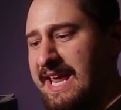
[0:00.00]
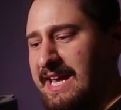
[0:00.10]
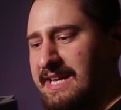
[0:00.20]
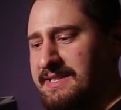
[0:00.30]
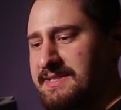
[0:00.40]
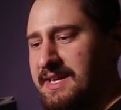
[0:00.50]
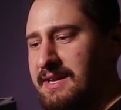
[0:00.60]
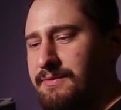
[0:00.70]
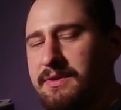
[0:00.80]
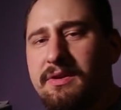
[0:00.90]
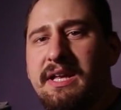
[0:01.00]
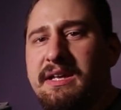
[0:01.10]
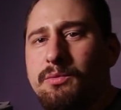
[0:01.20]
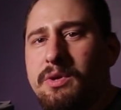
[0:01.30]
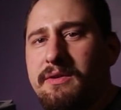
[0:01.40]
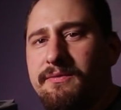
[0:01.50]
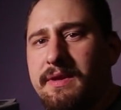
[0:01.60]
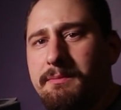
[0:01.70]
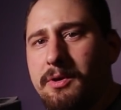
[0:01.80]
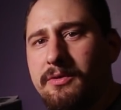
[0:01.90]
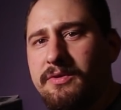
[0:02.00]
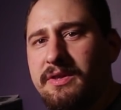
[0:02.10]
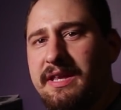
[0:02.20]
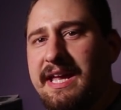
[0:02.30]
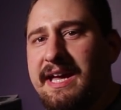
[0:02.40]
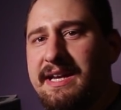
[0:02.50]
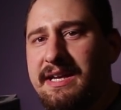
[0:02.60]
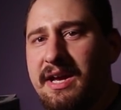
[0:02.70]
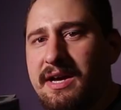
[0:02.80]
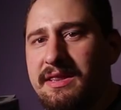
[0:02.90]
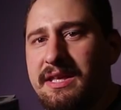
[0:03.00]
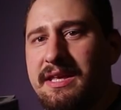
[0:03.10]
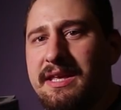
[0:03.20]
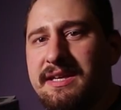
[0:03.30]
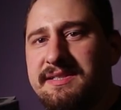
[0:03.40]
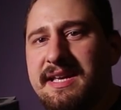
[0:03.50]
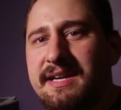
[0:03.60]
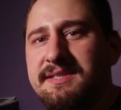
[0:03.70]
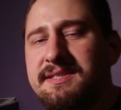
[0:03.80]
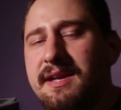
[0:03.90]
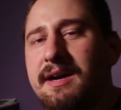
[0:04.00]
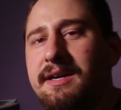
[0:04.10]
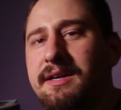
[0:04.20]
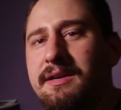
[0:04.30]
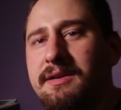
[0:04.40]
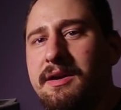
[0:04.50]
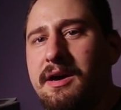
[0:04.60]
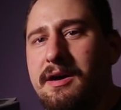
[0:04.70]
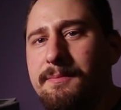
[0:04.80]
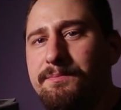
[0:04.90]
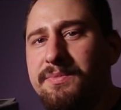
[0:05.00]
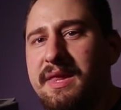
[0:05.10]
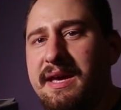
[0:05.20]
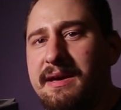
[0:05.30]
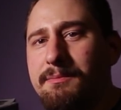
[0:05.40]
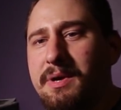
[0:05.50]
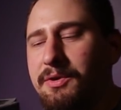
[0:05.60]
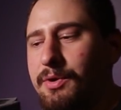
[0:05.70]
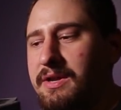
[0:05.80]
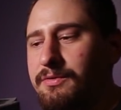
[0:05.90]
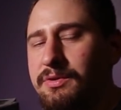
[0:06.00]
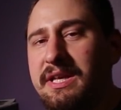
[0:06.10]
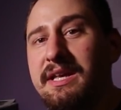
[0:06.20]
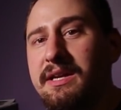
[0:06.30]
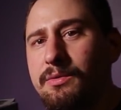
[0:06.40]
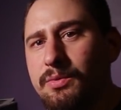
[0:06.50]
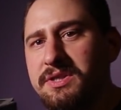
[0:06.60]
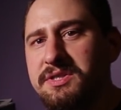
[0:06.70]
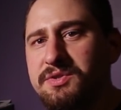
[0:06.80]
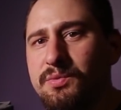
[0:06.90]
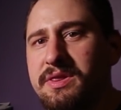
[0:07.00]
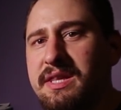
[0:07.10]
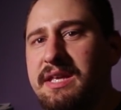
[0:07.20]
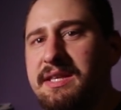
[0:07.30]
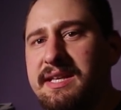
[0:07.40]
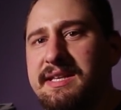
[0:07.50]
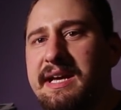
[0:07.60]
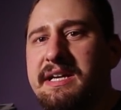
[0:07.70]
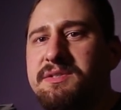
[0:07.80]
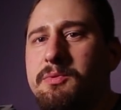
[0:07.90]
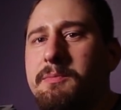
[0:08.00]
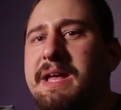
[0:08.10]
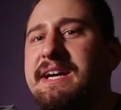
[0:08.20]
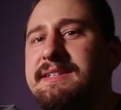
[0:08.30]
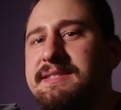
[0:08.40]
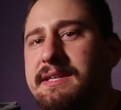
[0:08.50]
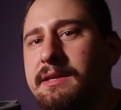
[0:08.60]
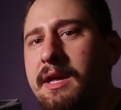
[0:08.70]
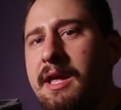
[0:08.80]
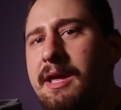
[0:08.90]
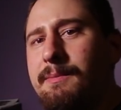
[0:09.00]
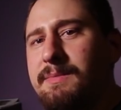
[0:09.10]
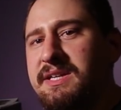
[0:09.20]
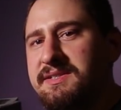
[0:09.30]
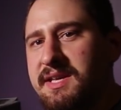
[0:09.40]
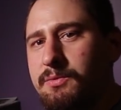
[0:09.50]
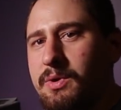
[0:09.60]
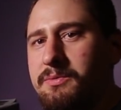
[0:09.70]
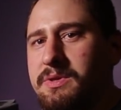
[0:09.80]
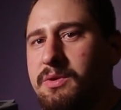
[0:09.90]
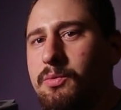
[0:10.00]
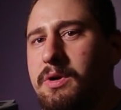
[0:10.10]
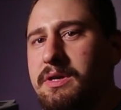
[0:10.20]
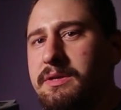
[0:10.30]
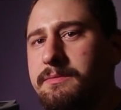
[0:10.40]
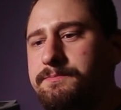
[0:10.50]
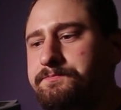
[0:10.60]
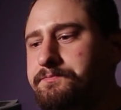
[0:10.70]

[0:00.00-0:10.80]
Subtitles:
and I feel like it would have fit perfectly had I got the exact stock that my rifle needed, which is with the detachable magazine. Because I went with the one